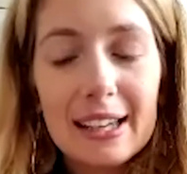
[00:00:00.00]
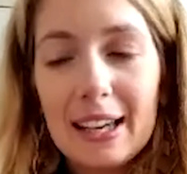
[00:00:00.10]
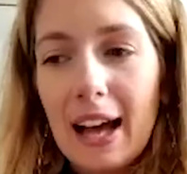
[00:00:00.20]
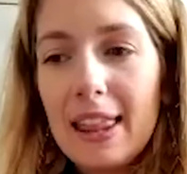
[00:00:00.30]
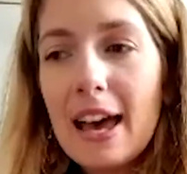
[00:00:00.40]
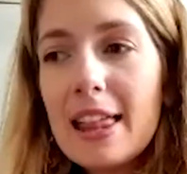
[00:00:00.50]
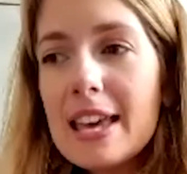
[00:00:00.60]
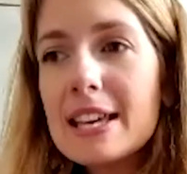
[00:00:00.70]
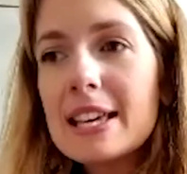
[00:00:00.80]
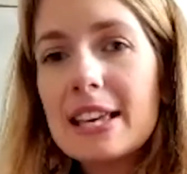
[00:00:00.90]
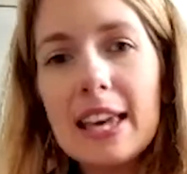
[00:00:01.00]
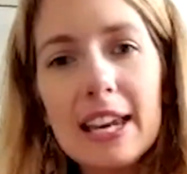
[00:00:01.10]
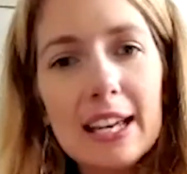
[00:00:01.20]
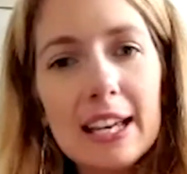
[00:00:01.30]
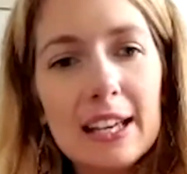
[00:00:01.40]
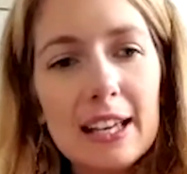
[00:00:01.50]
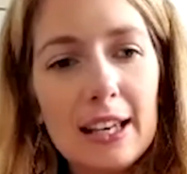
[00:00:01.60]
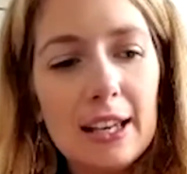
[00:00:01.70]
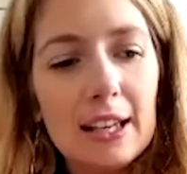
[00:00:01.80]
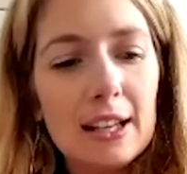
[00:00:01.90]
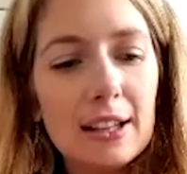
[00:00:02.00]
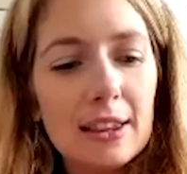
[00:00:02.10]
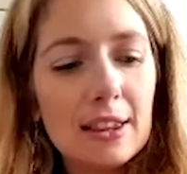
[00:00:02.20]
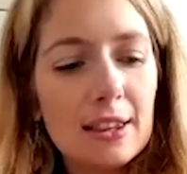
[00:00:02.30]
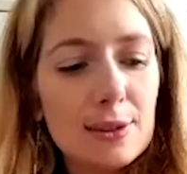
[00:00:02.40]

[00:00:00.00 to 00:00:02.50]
I think getting the